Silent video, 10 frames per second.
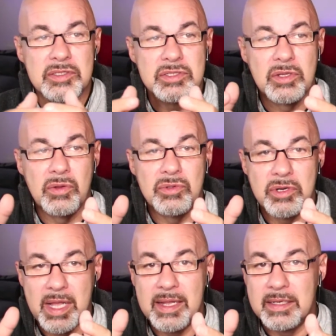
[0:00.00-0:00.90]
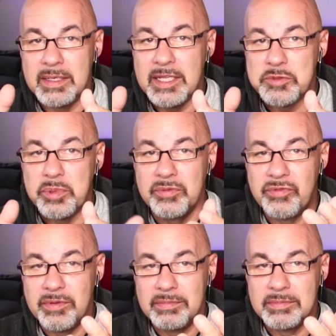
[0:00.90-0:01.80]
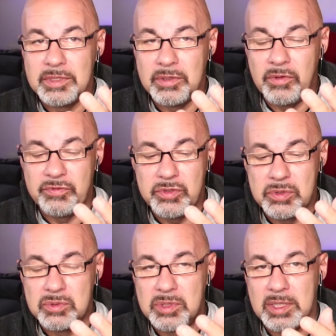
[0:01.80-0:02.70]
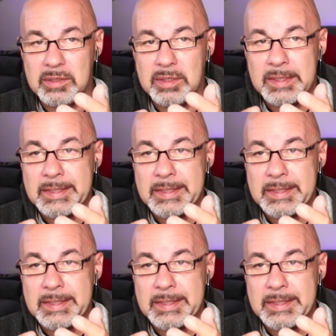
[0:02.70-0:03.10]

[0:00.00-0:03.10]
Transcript: and so you're kind of desperate for, you know, food and